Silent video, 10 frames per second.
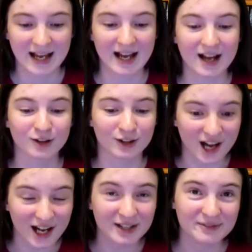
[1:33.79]
A
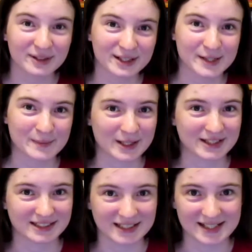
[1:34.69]
lot of
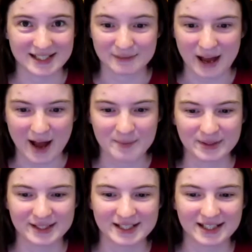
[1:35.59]
unexpected things have
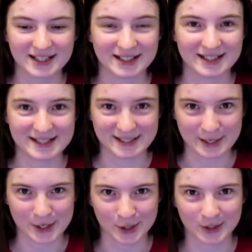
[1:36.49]
happened this
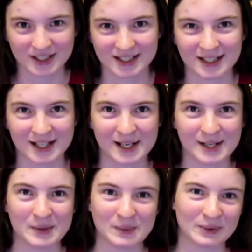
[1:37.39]
year.
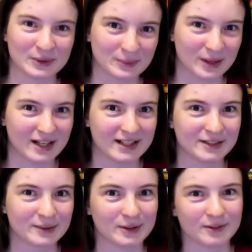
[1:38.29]
Worldwide
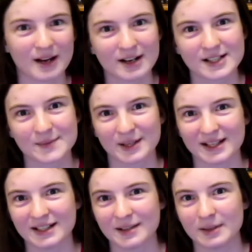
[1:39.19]
coronavirus
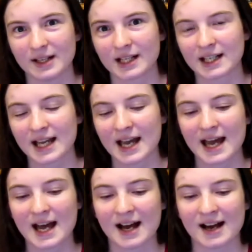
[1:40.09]
pandemic,
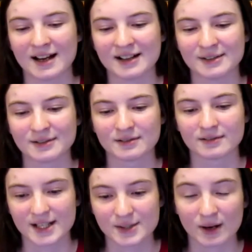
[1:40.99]

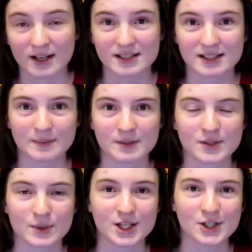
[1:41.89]
race riots and
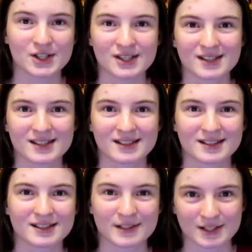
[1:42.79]
demonstrations.
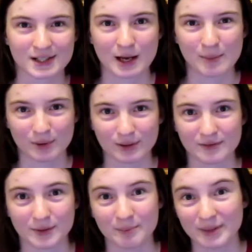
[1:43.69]
It's just a couple
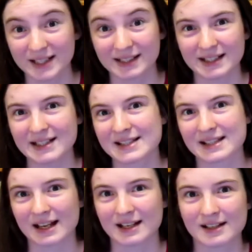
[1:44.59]
of the big things
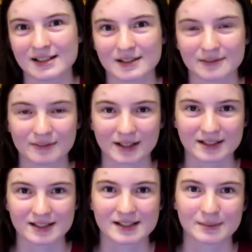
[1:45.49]
that has
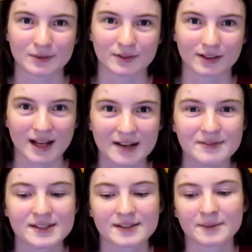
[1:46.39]
affected some of our lives.